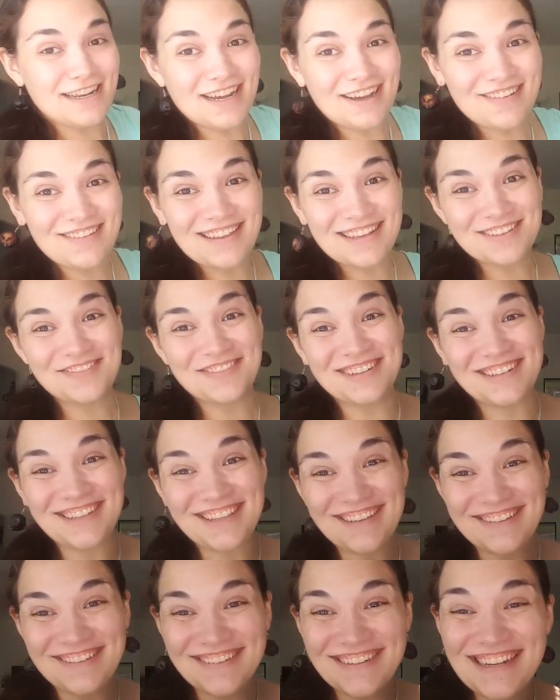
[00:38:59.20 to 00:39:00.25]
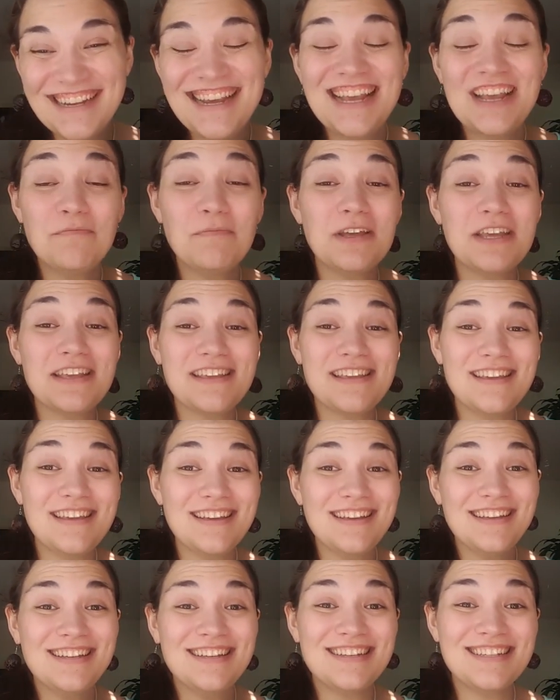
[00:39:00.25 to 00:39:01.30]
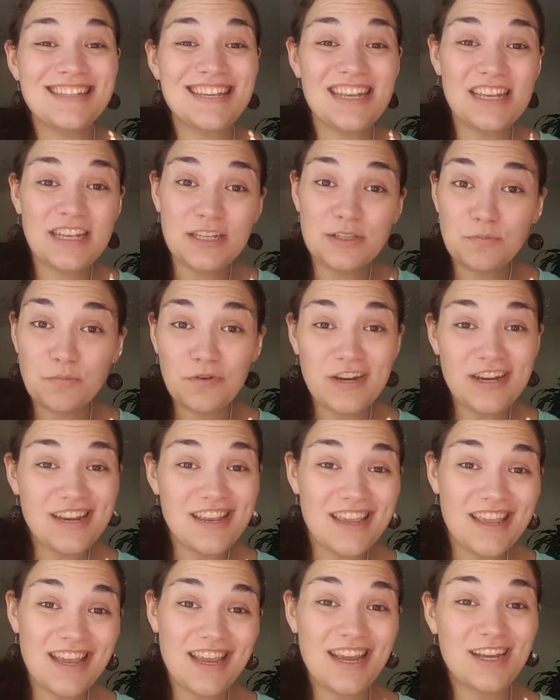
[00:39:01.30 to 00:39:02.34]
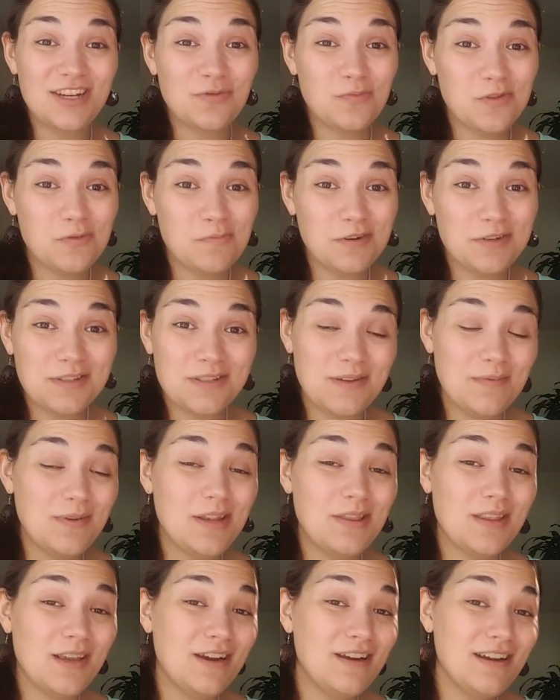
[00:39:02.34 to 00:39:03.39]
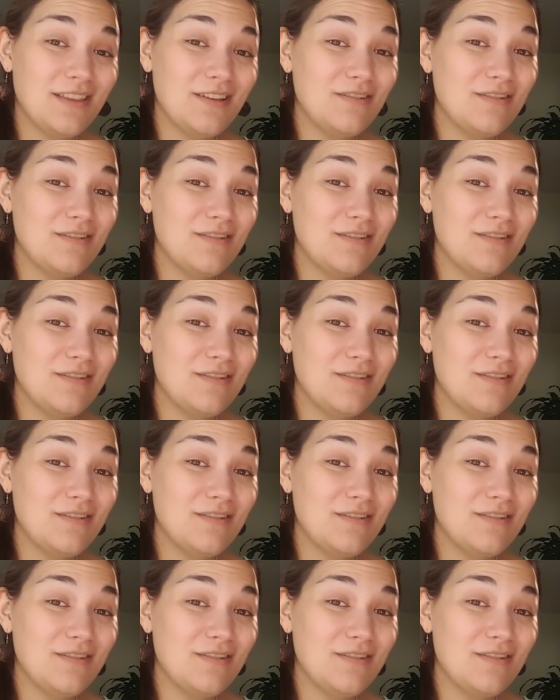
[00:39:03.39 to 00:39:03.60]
it out. That's pretty cute. But he is in his breeding cage with Persimmon, and they are in